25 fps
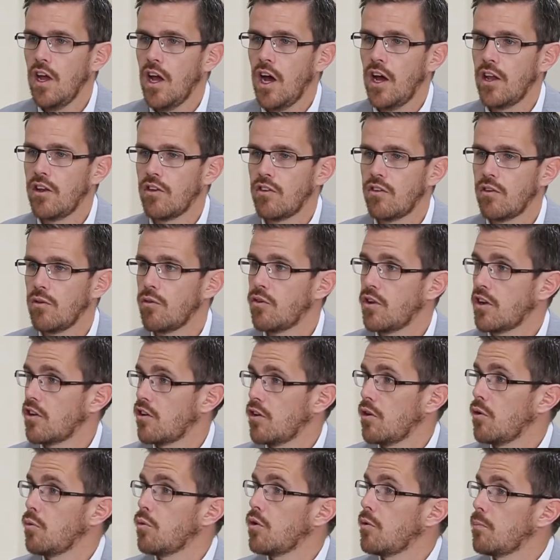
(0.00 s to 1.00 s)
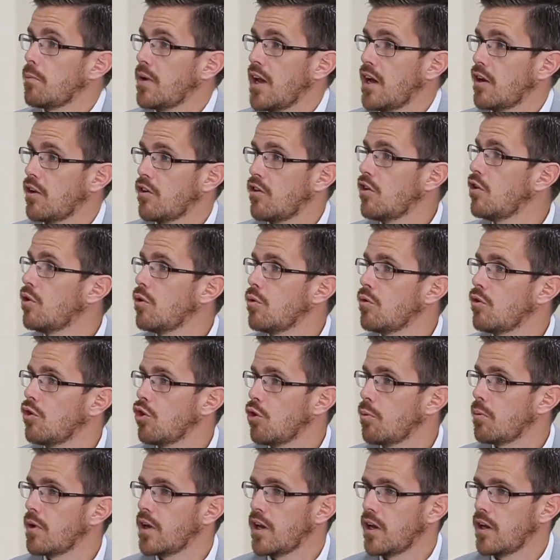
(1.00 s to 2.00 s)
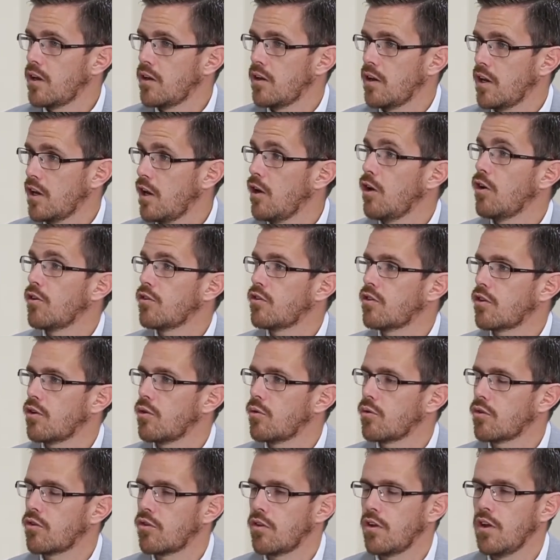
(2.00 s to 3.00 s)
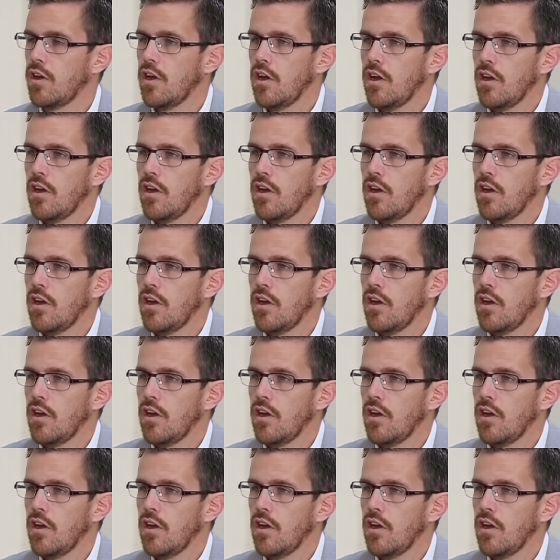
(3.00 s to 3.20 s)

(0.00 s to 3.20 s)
and do things that you wouldn't be able to do normally in a lot of schools.